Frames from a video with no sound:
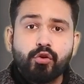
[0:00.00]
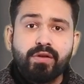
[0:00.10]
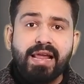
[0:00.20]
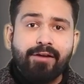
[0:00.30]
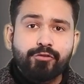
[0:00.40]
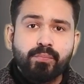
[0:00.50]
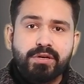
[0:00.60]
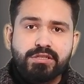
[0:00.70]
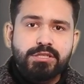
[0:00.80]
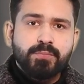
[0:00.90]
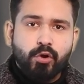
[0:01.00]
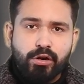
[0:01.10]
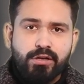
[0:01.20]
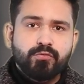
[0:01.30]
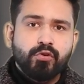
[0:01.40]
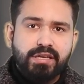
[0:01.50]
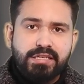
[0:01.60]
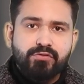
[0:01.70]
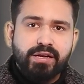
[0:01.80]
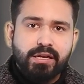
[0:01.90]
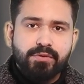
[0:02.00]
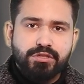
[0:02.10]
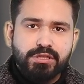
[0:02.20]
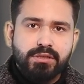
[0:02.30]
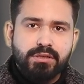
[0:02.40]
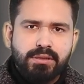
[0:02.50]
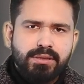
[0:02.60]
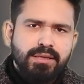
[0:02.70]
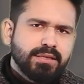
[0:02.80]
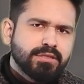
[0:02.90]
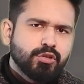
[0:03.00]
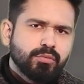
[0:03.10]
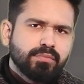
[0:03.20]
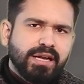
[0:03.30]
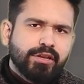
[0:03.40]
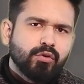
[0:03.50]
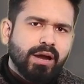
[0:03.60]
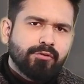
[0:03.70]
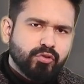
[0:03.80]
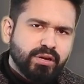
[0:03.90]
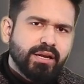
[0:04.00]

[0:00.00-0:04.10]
You will have to purchase products for each vending machine. Let's assume that you have